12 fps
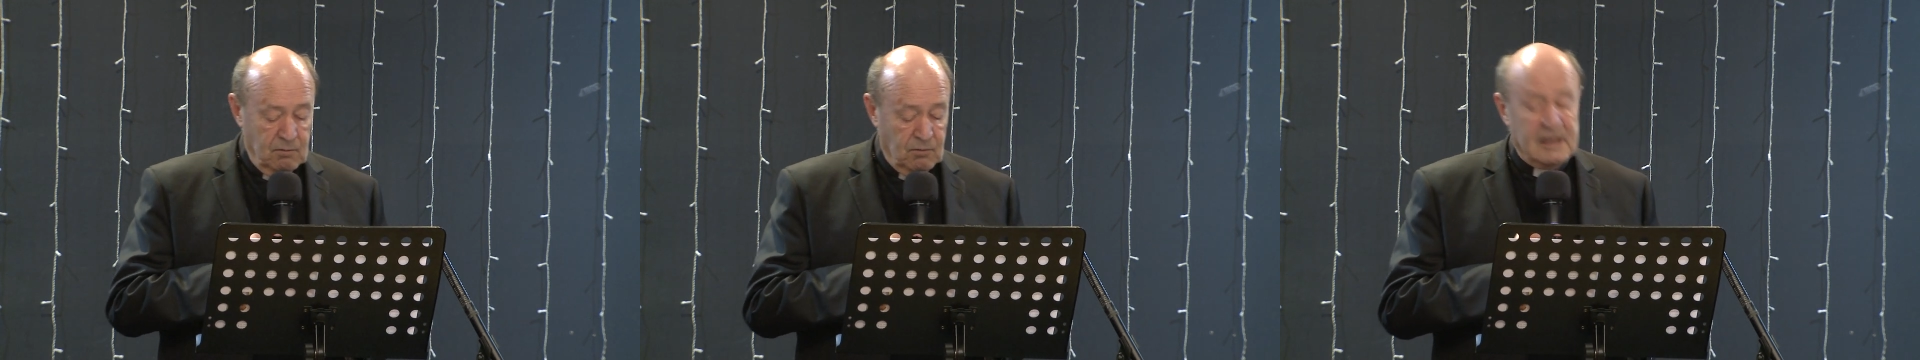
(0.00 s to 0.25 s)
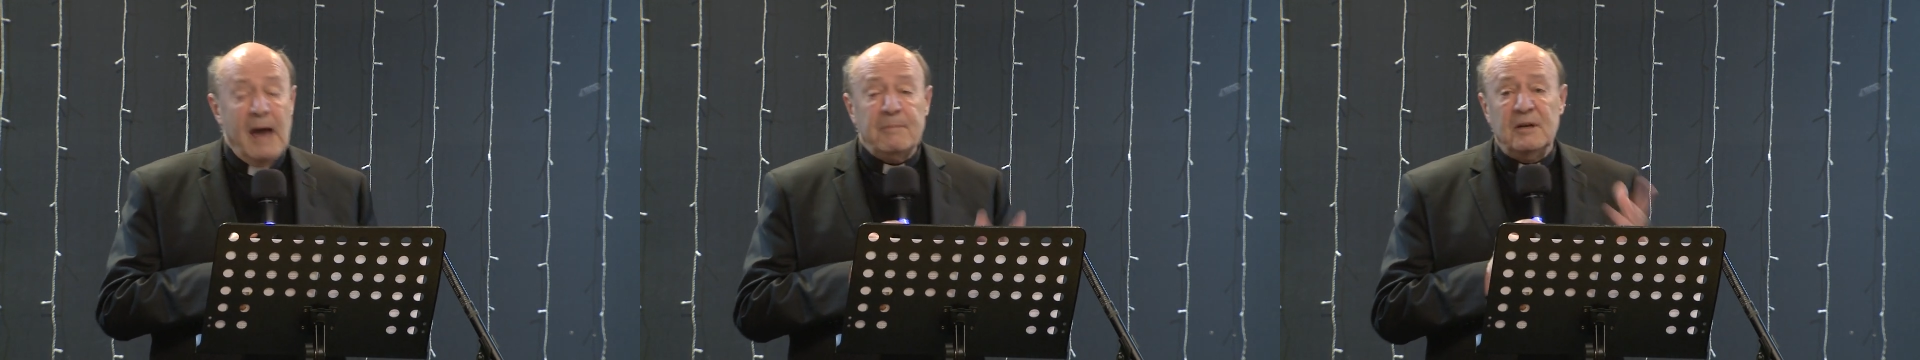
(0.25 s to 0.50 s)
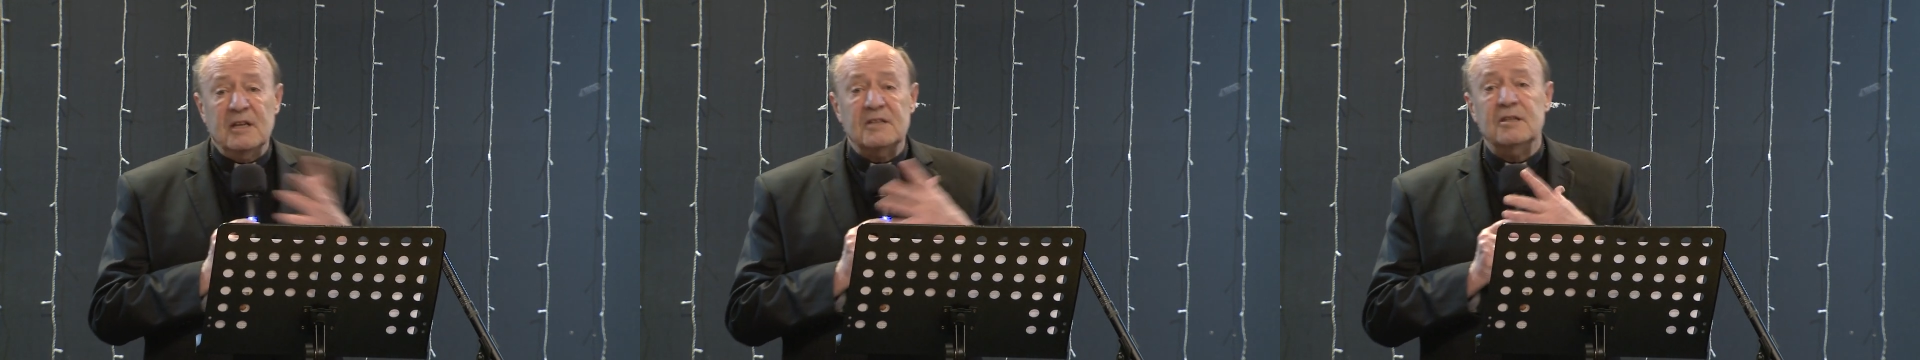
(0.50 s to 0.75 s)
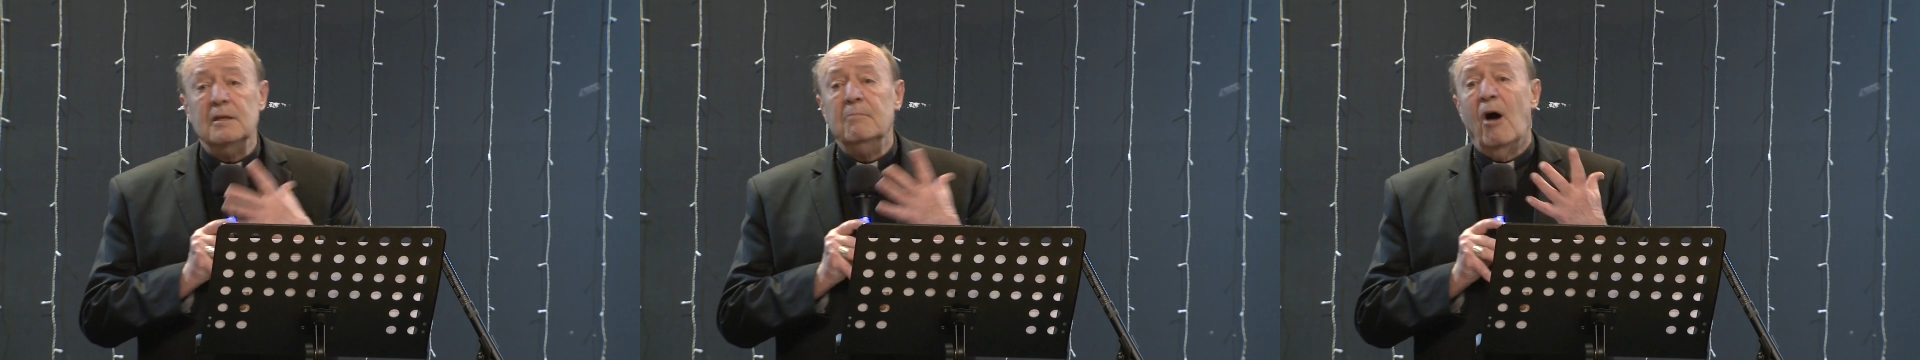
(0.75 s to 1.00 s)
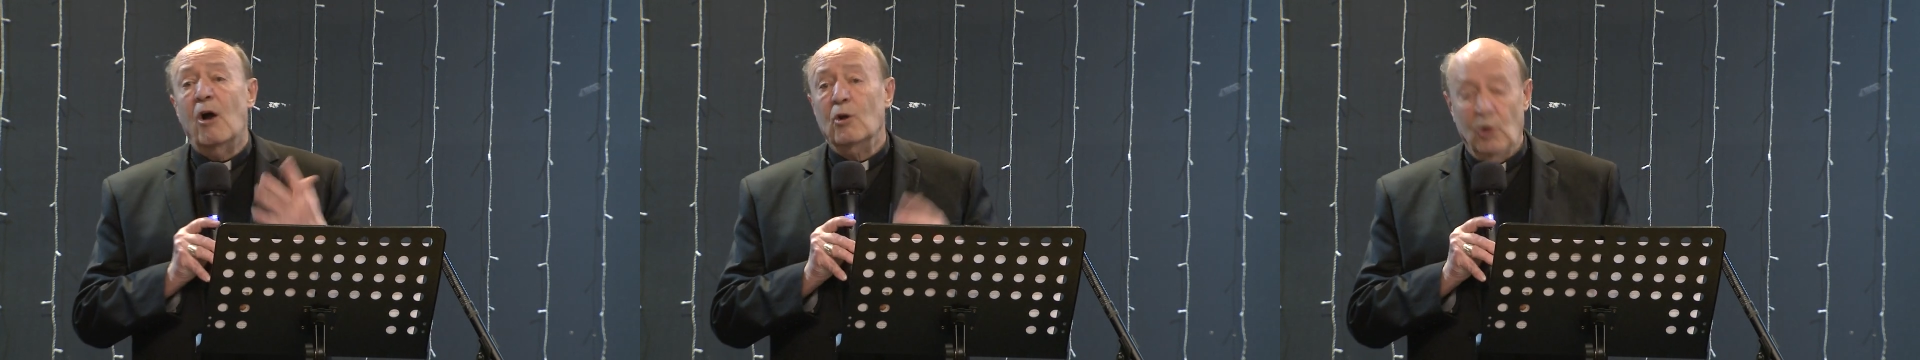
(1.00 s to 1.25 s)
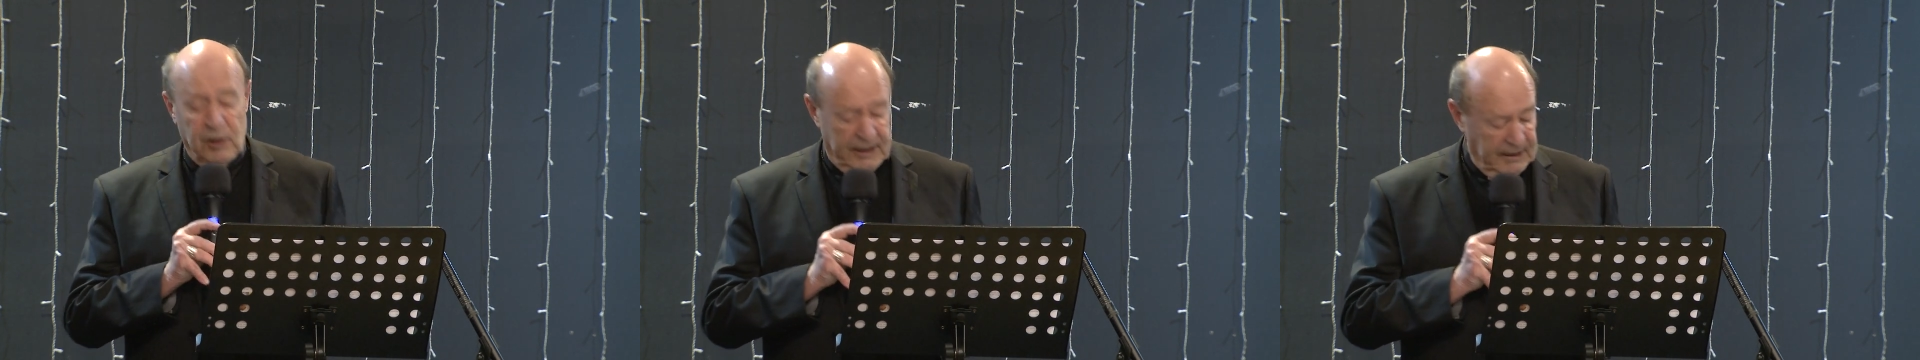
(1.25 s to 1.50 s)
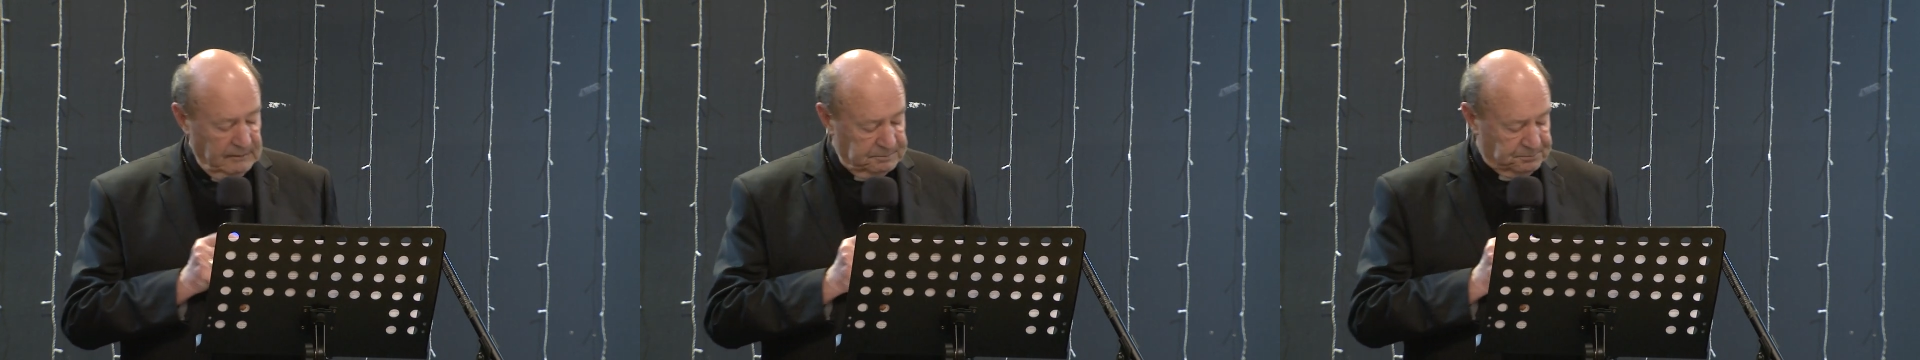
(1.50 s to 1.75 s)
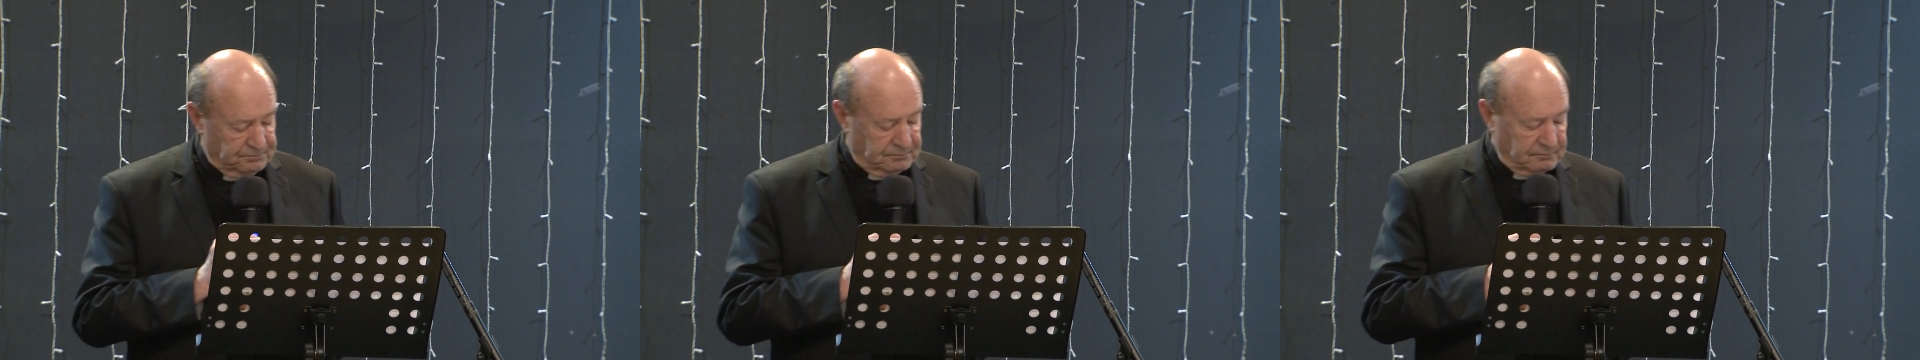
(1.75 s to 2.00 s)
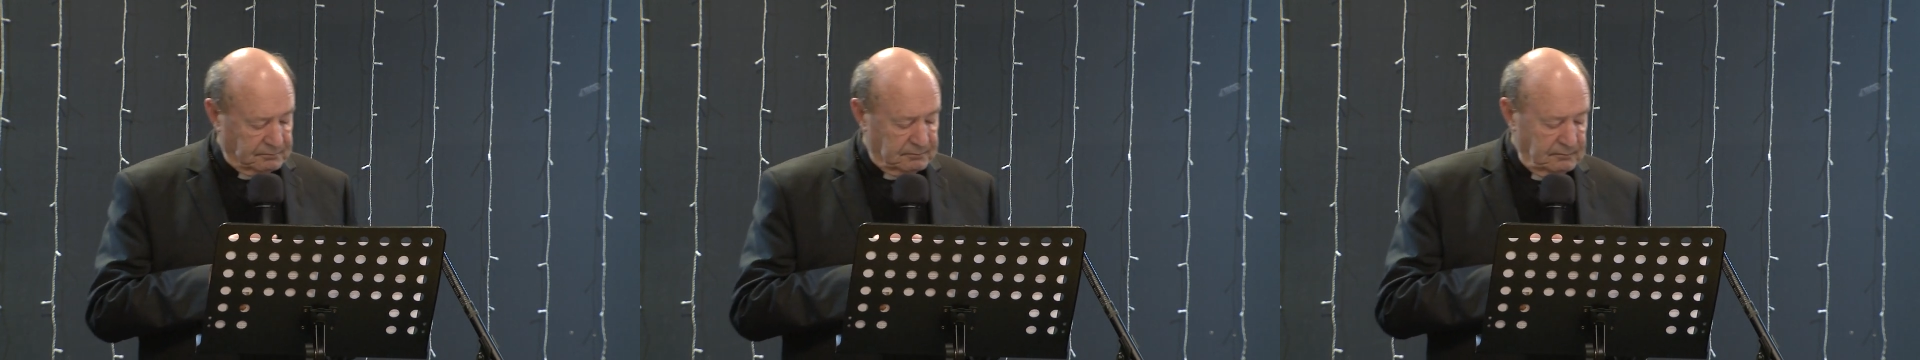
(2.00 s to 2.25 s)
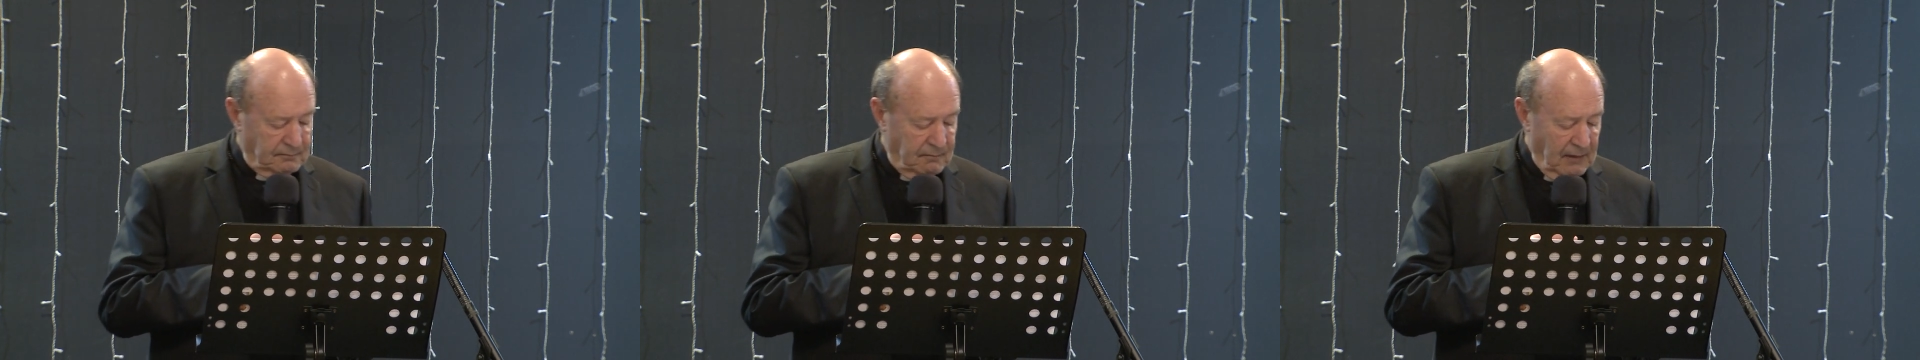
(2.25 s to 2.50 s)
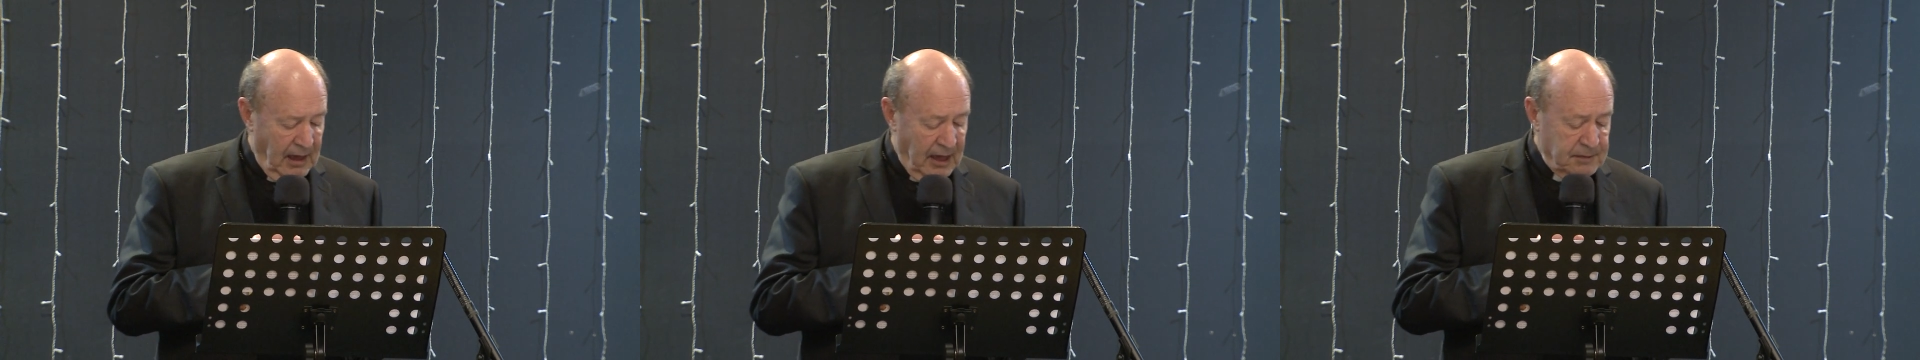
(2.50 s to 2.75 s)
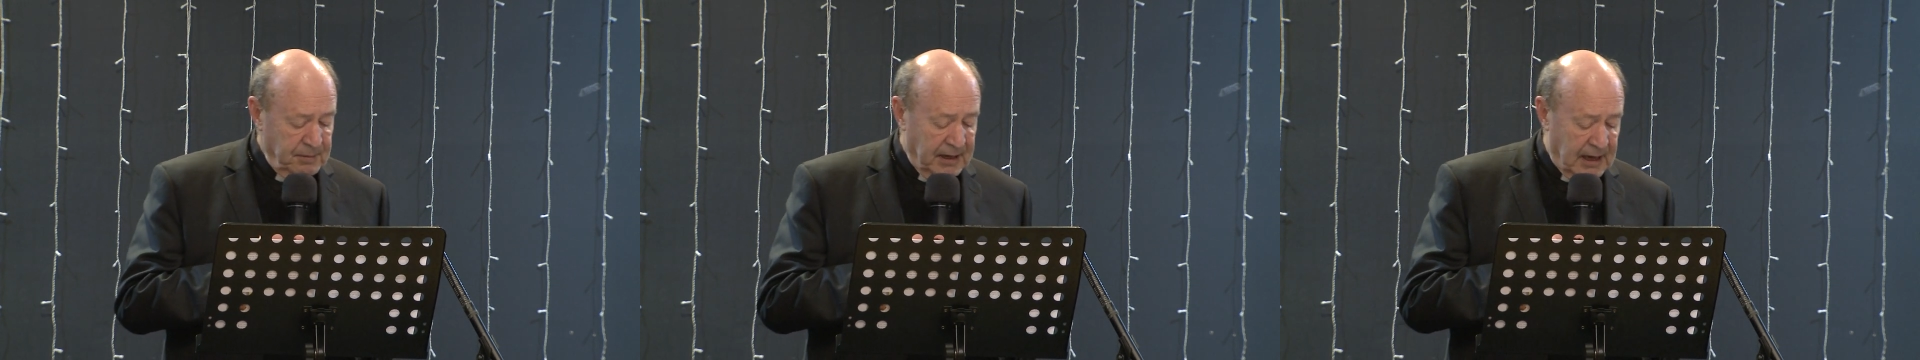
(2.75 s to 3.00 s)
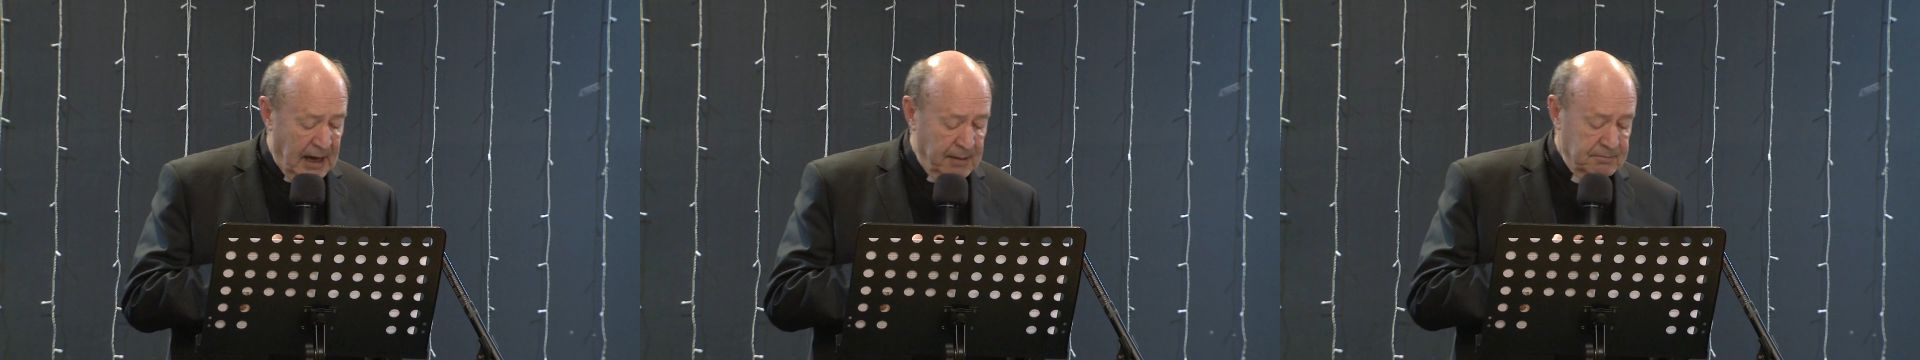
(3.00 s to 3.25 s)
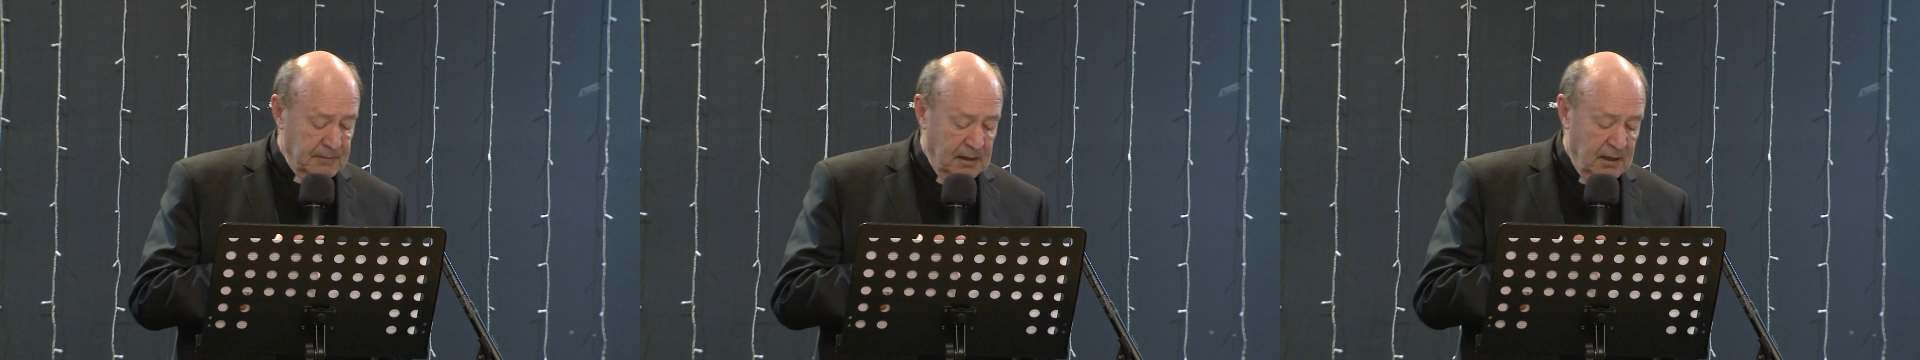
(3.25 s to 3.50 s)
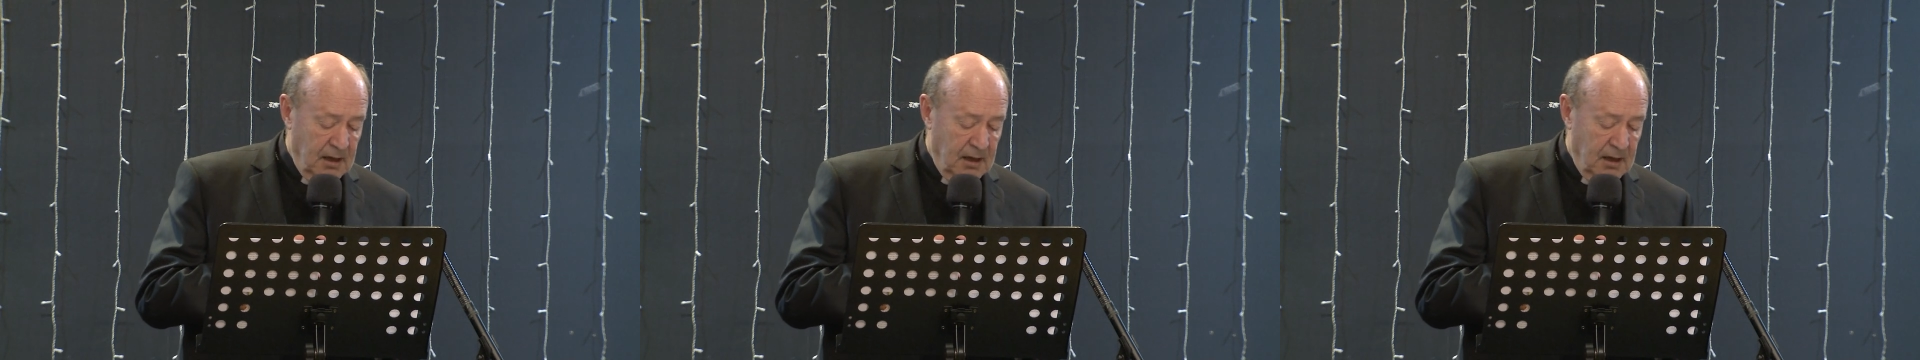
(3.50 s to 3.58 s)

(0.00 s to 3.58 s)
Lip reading: What's happened is that the moral order has become